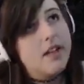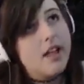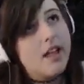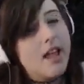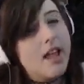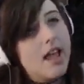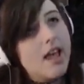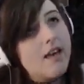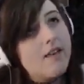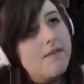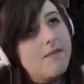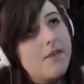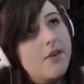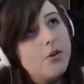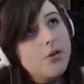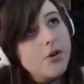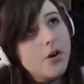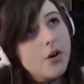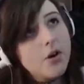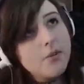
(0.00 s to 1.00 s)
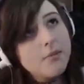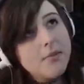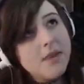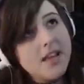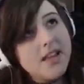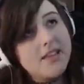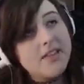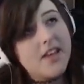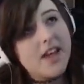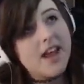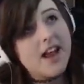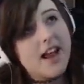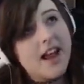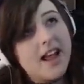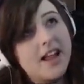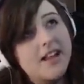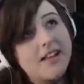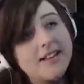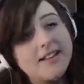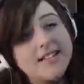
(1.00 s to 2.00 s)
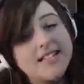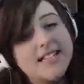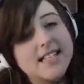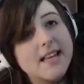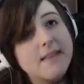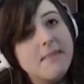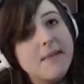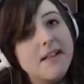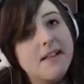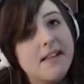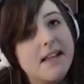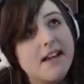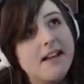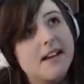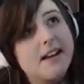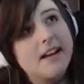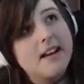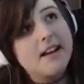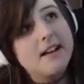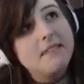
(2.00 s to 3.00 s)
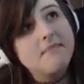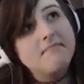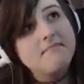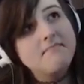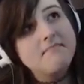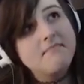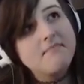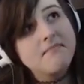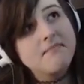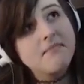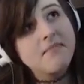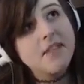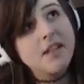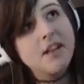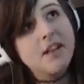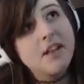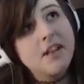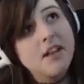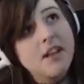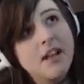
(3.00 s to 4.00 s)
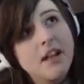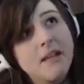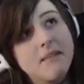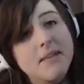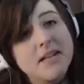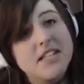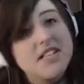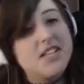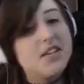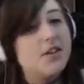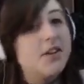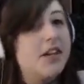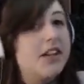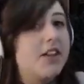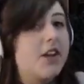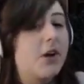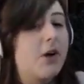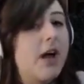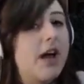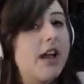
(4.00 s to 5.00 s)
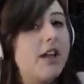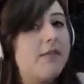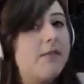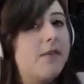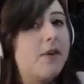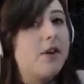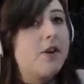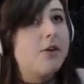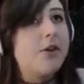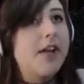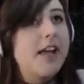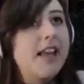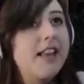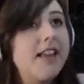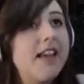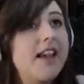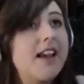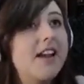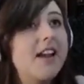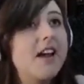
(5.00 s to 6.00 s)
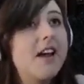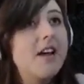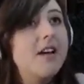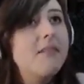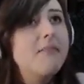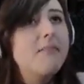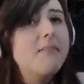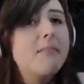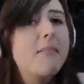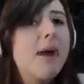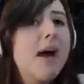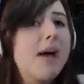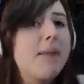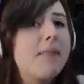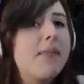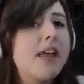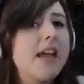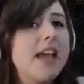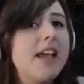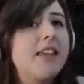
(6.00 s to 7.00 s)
If you told me that I could skip Atlantica, but still get the credit for doing Atlantica by playing